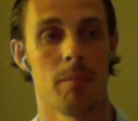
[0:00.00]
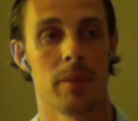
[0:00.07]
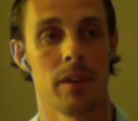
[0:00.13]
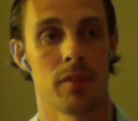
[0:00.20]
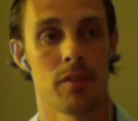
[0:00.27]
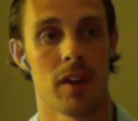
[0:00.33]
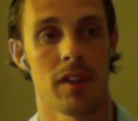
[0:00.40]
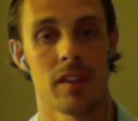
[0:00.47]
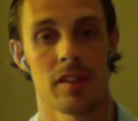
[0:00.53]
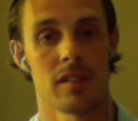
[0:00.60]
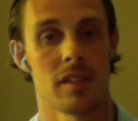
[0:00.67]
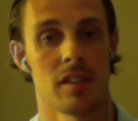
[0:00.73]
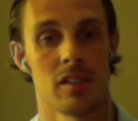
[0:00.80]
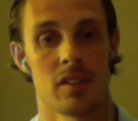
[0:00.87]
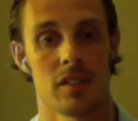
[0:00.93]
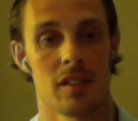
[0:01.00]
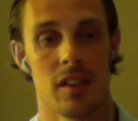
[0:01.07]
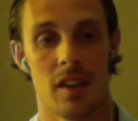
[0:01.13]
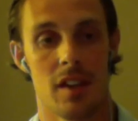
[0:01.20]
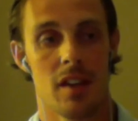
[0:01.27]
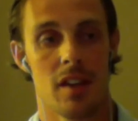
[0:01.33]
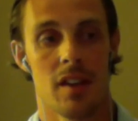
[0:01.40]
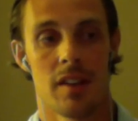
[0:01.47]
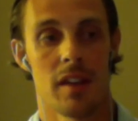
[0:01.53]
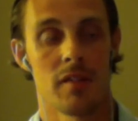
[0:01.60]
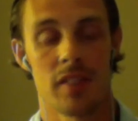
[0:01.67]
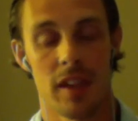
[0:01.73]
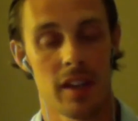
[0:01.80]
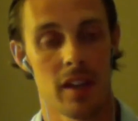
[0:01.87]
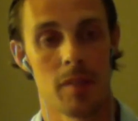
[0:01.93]
But for others, it's they've
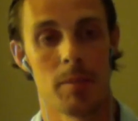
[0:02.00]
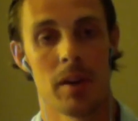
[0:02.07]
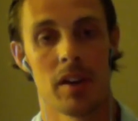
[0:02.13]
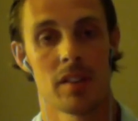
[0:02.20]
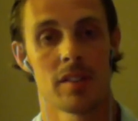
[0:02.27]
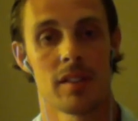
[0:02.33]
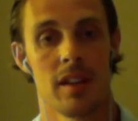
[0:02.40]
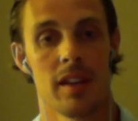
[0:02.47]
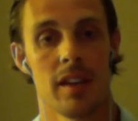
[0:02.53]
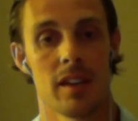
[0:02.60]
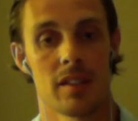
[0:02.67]
taken it personally.